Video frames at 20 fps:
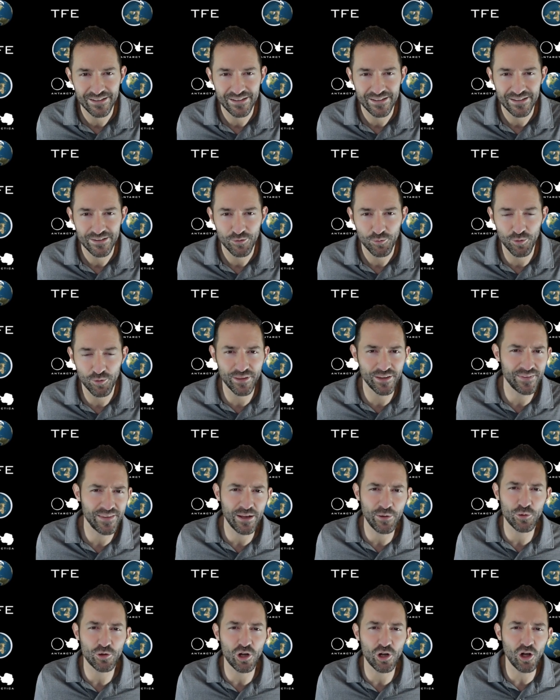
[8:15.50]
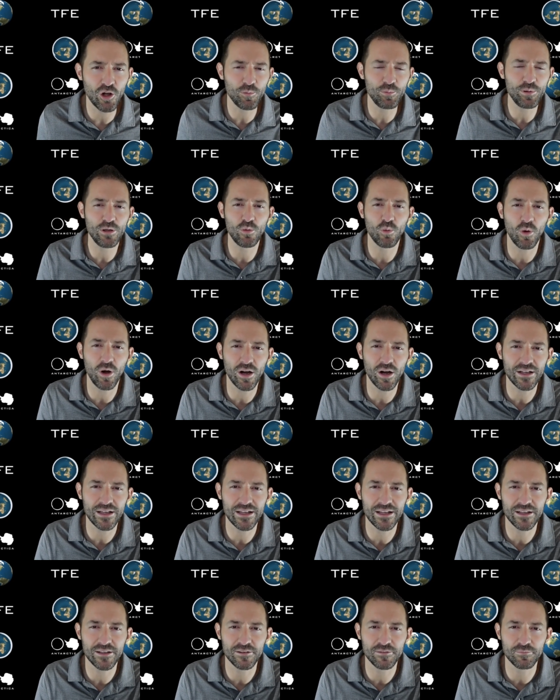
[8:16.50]
well, then they would all be
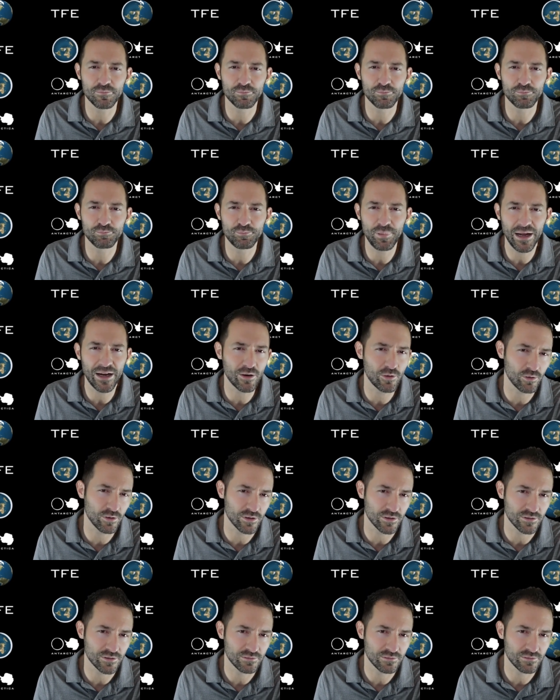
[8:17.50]
walking backward.